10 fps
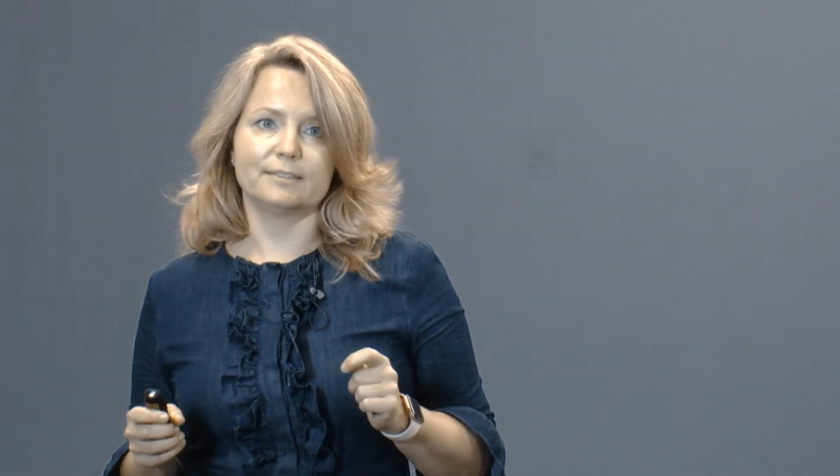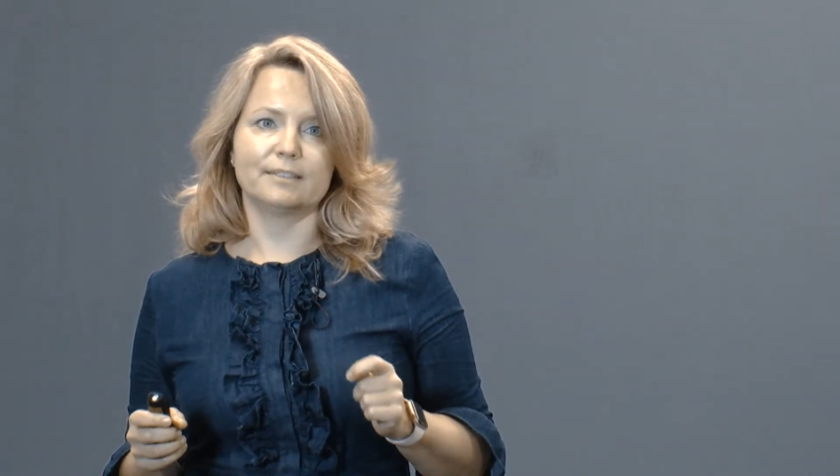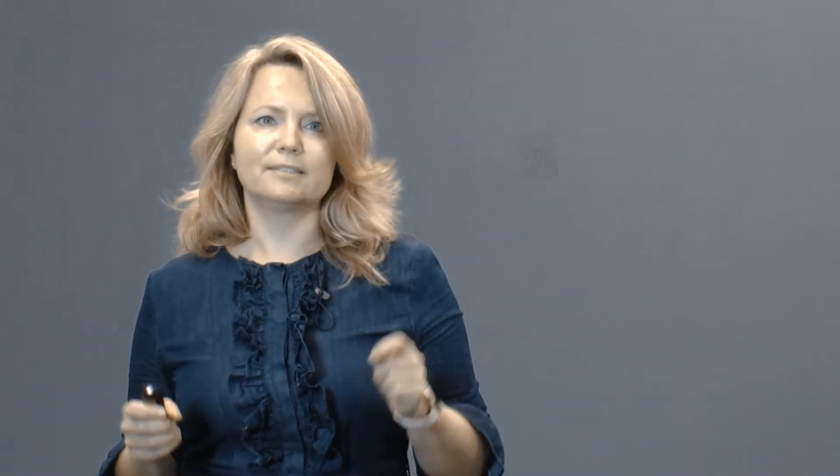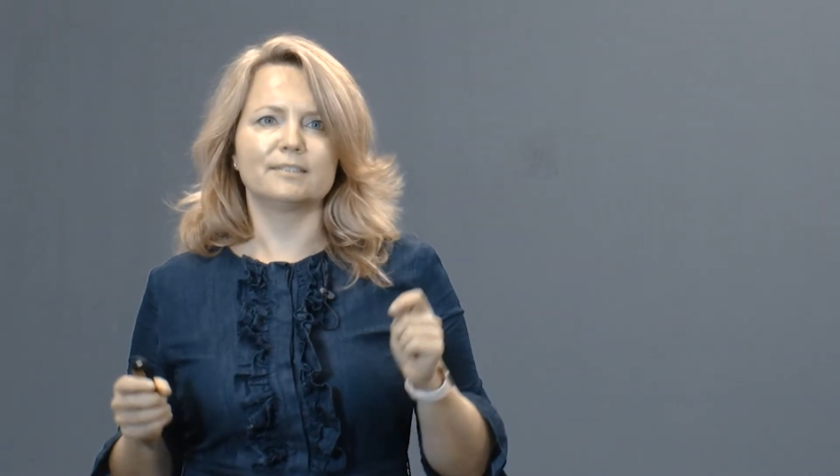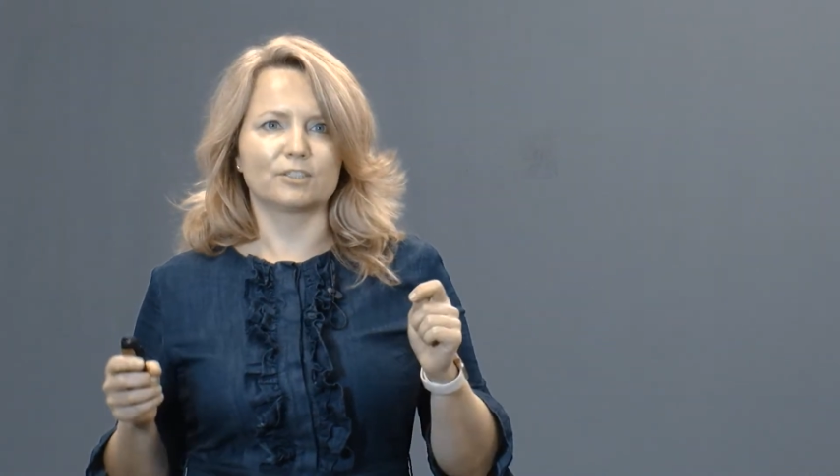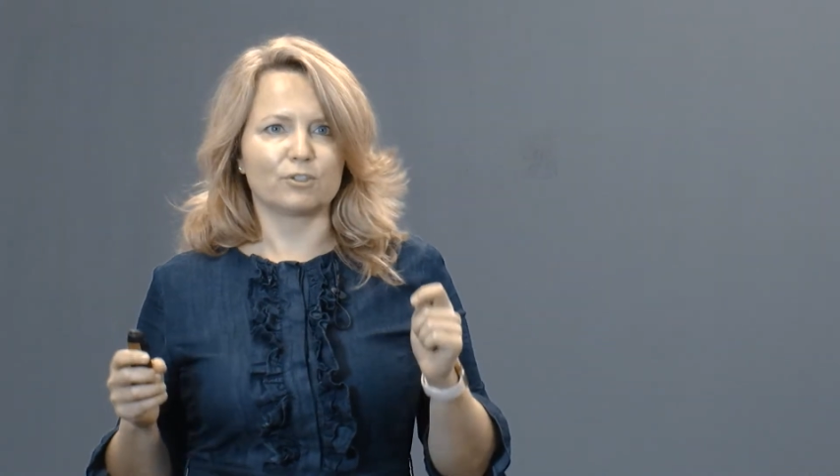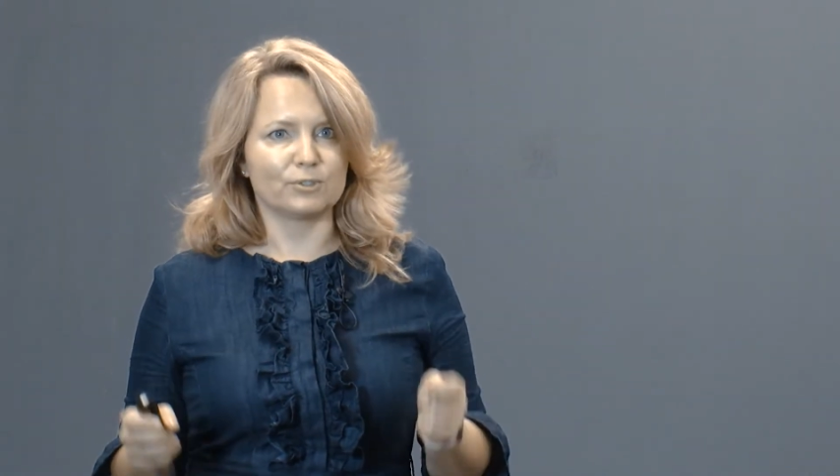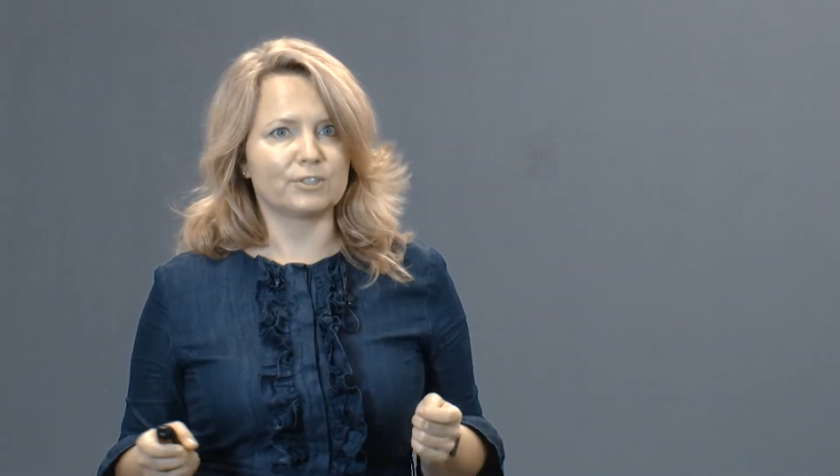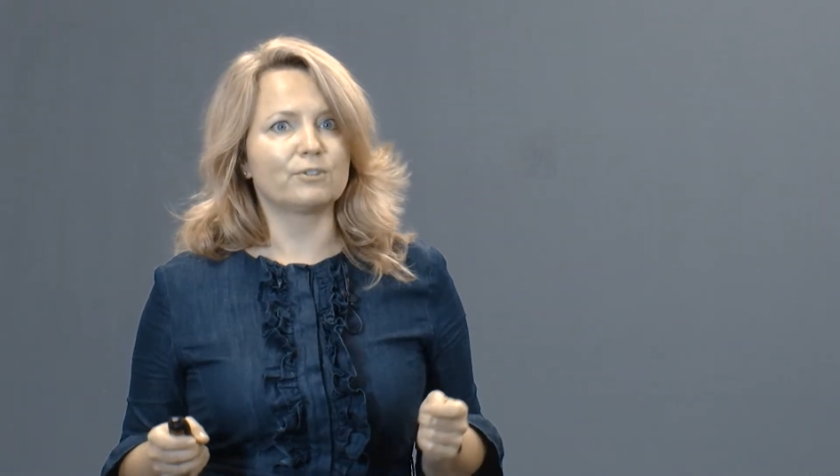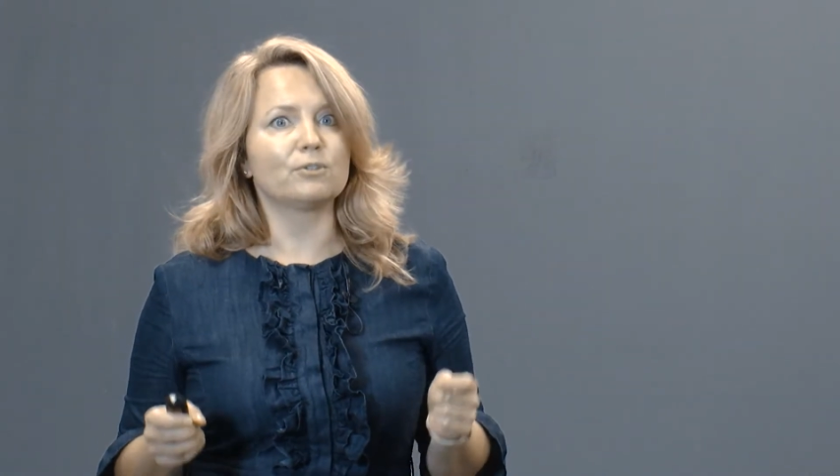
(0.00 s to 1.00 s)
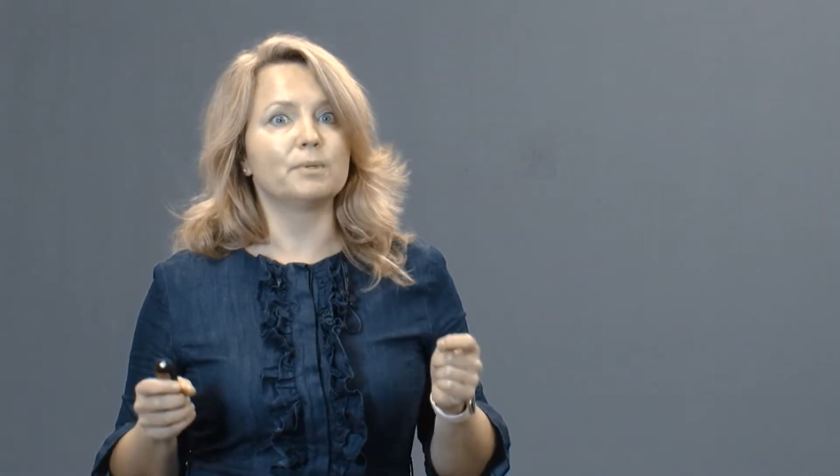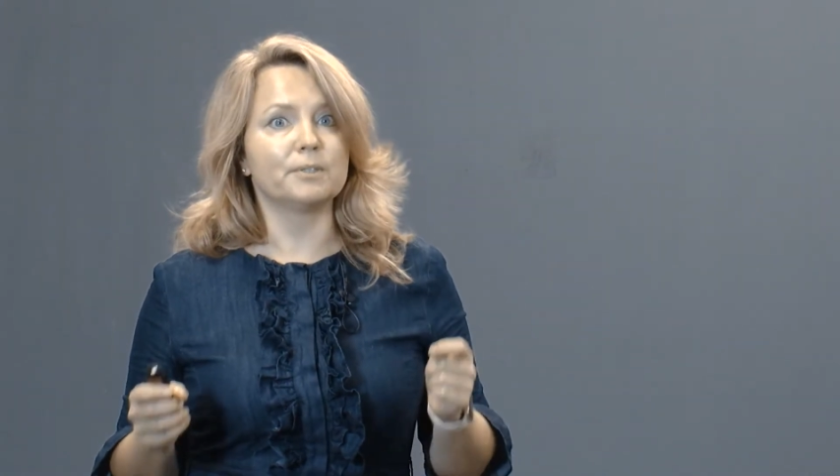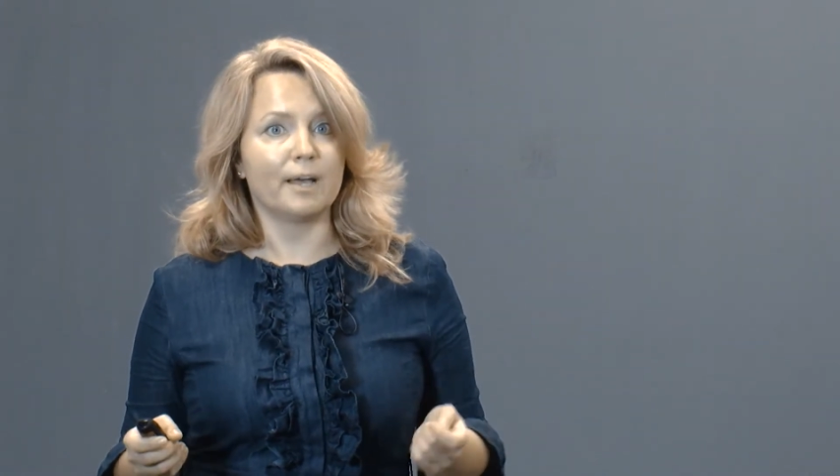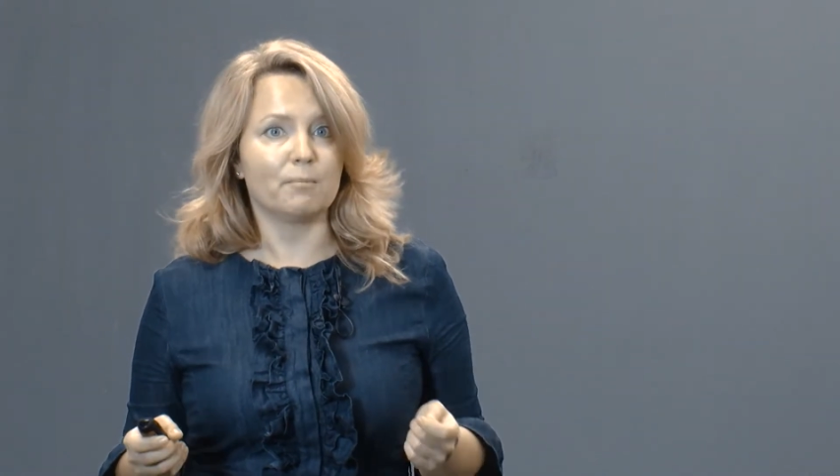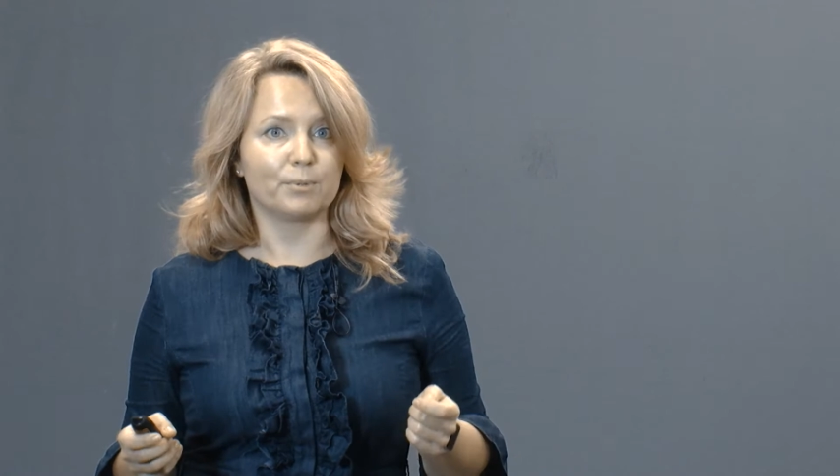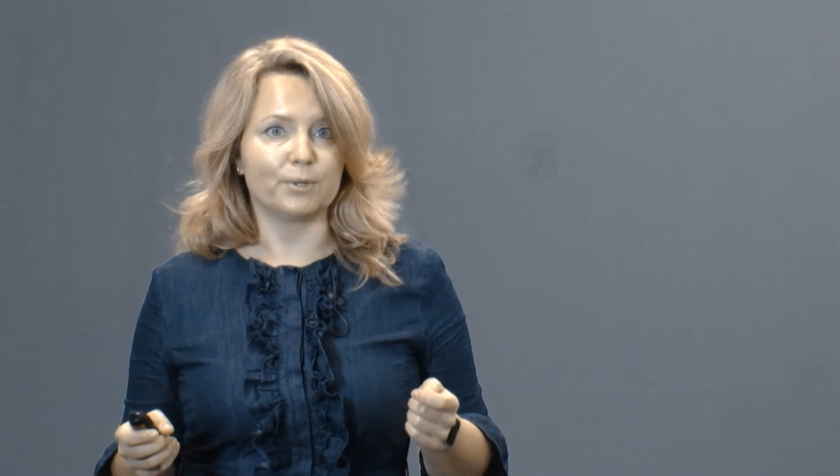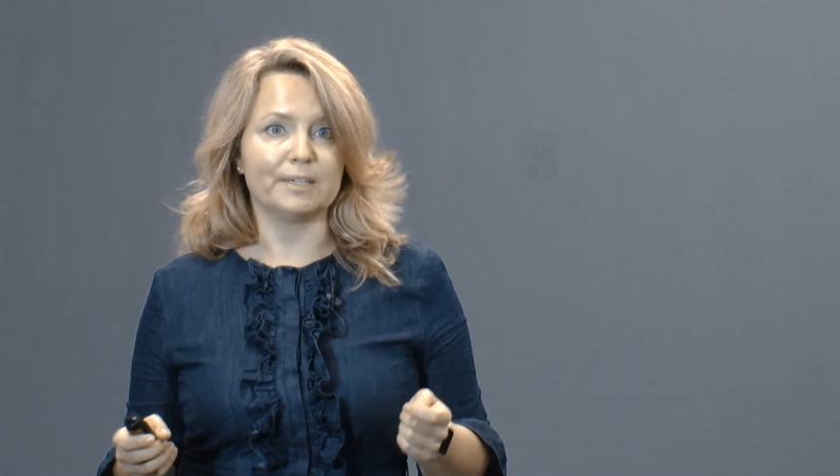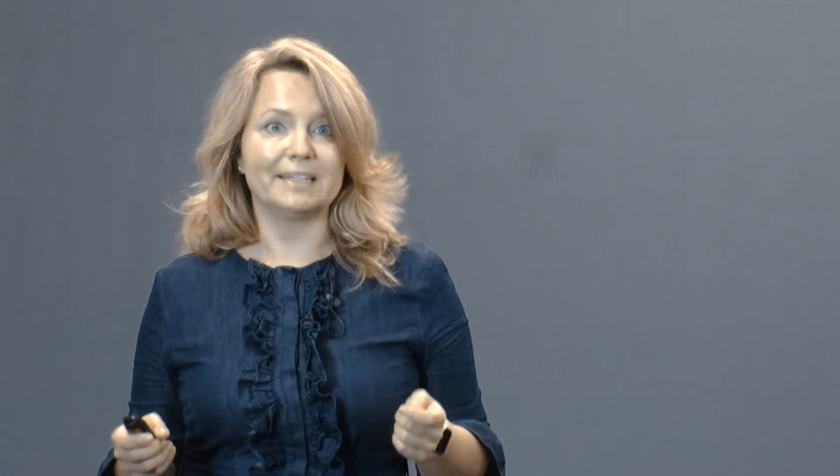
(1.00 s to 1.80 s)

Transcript: This is a considerable number.